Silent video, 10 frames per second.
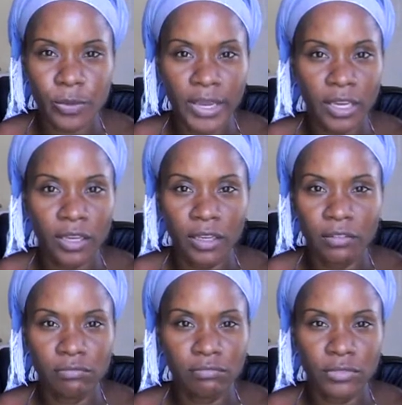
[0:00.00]
Way
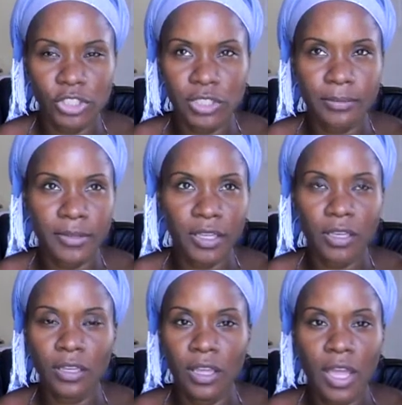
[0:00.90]
or
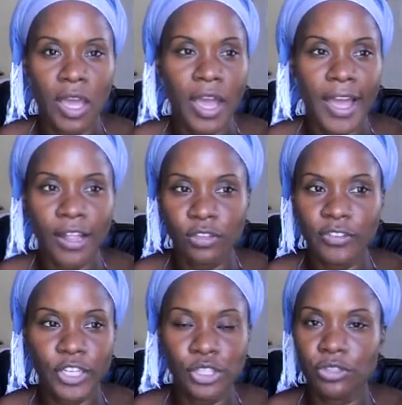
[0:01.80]
something. Aloe
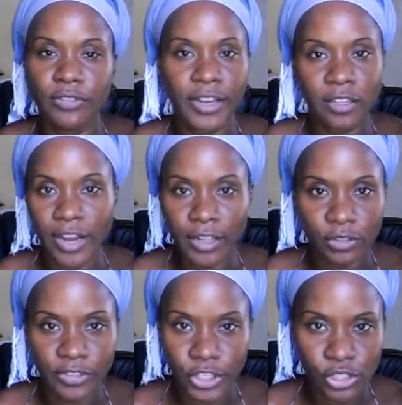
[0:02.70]
vera juice, regular
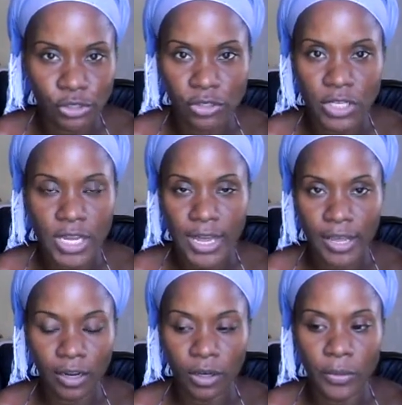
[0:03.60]
aloe vera juice, you can get
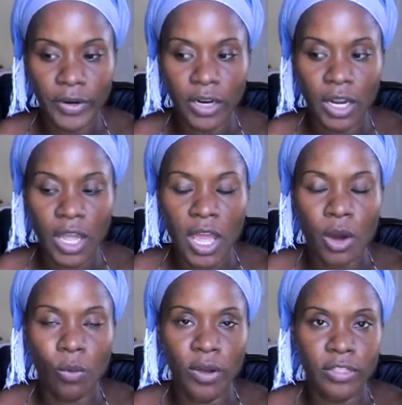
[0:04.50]
it anywhere,
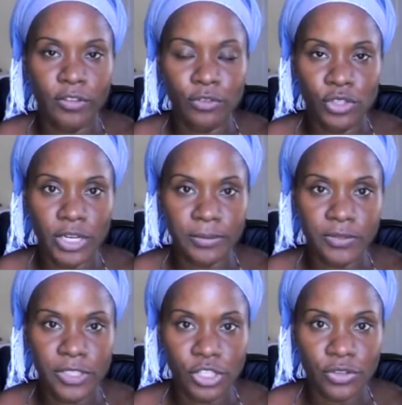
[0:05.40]
with a few drops
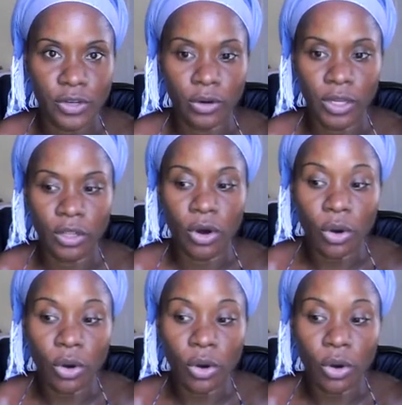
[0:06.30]
of tea tree oil.